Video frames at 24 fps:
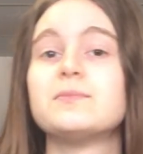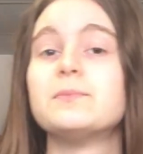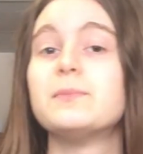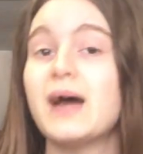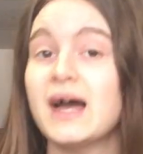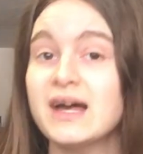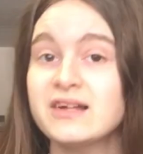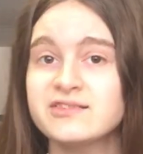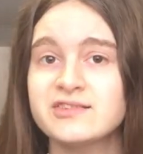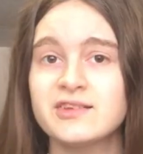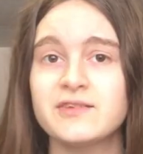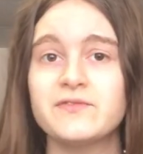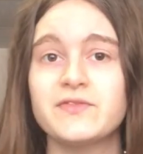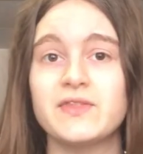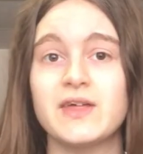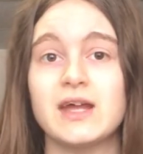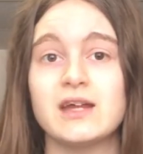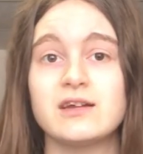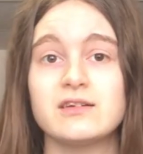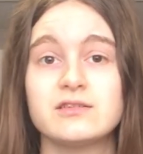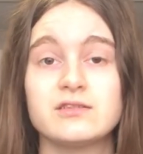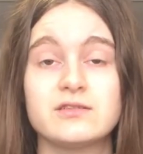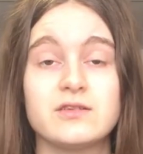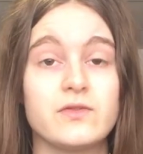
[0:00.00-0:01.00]
massive
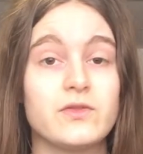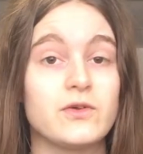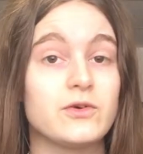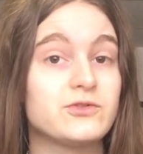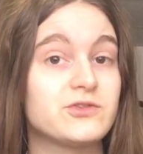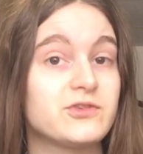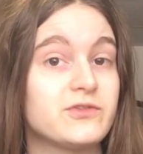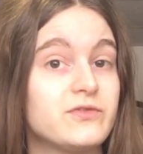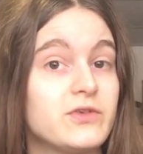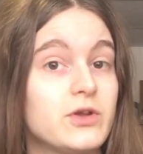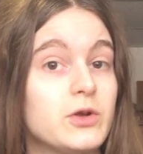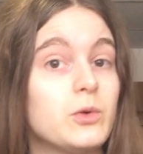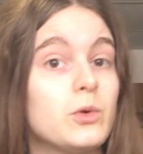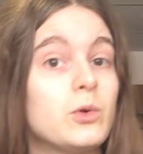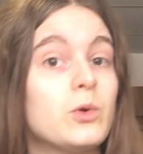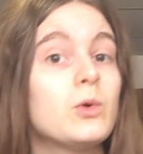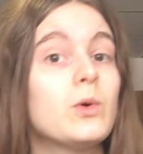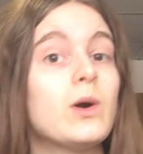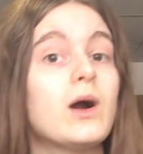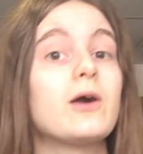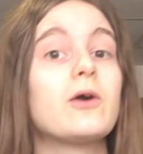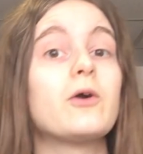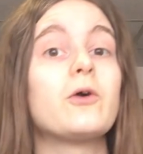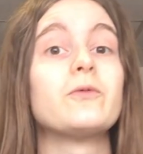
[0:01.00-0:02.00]
thanks to those of you who
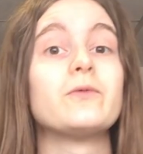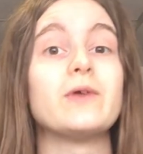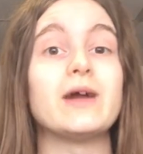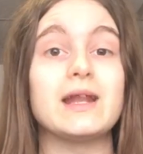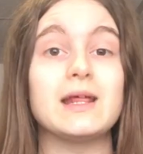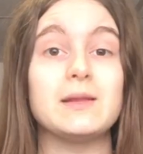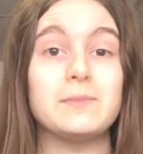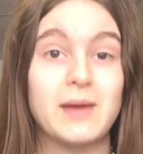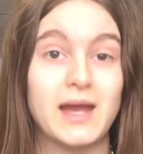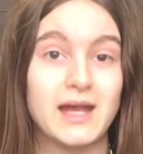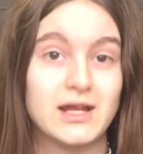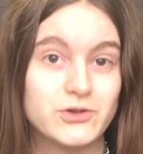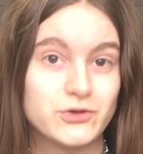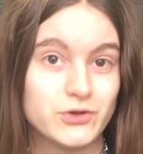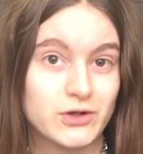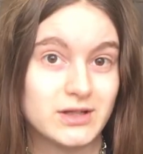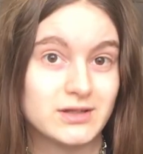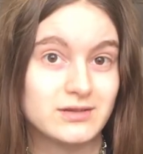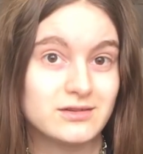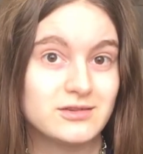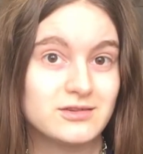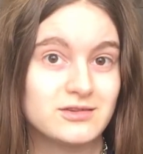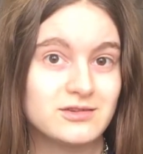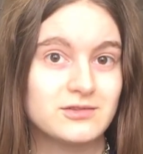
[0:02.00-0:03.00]
are already
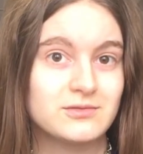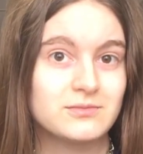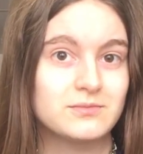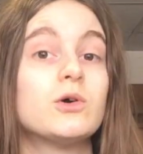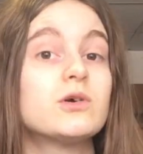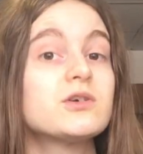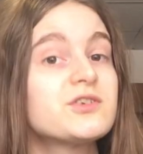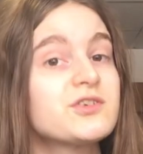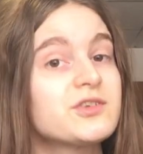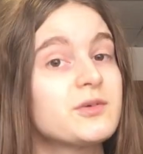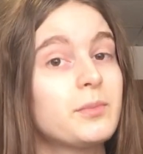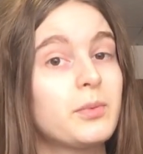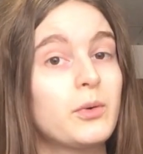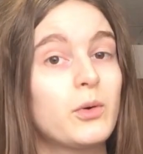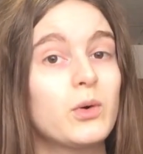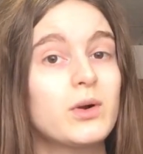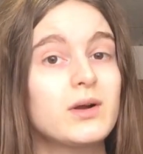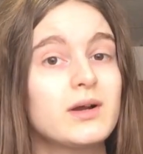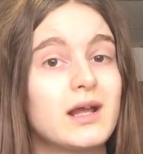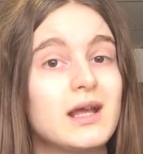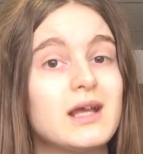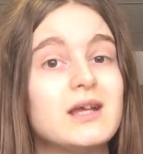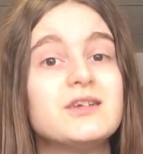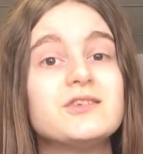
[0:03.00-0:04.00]
patrons. Your
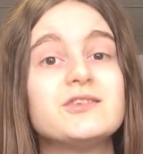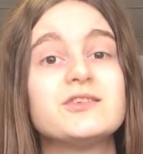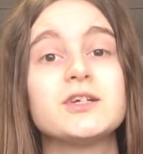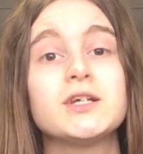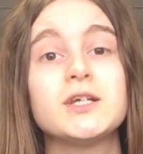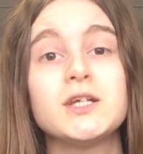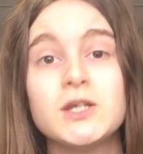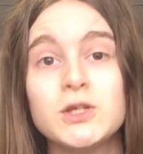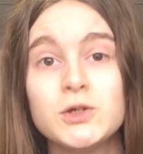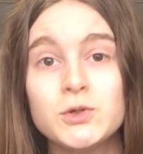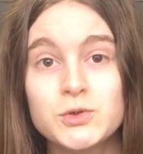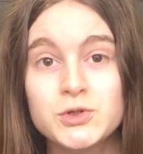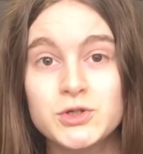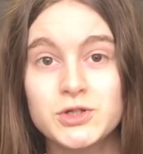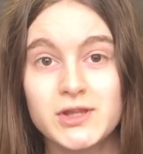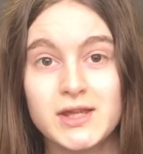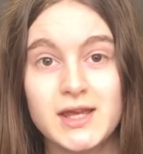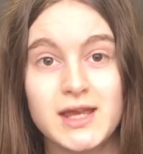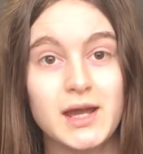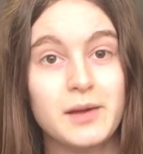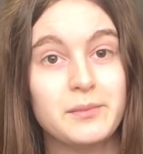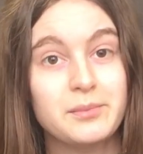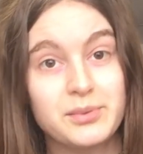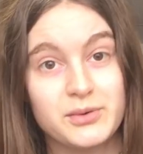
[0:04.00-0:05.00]
support is
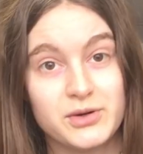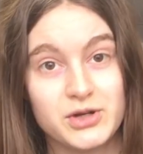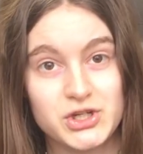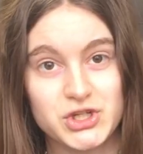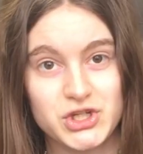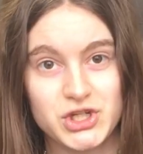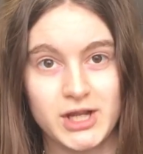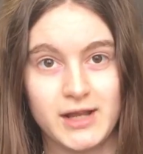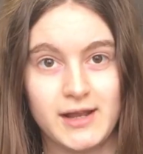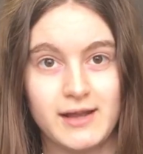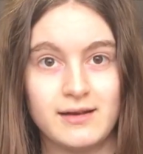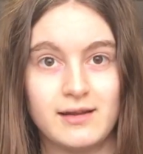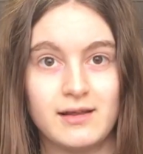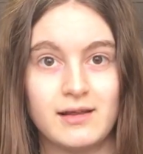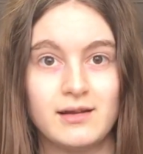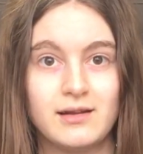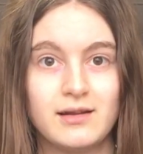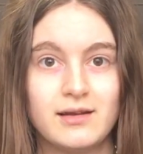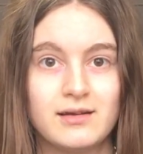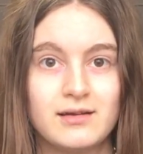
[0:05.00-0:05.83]
hugely appreciated.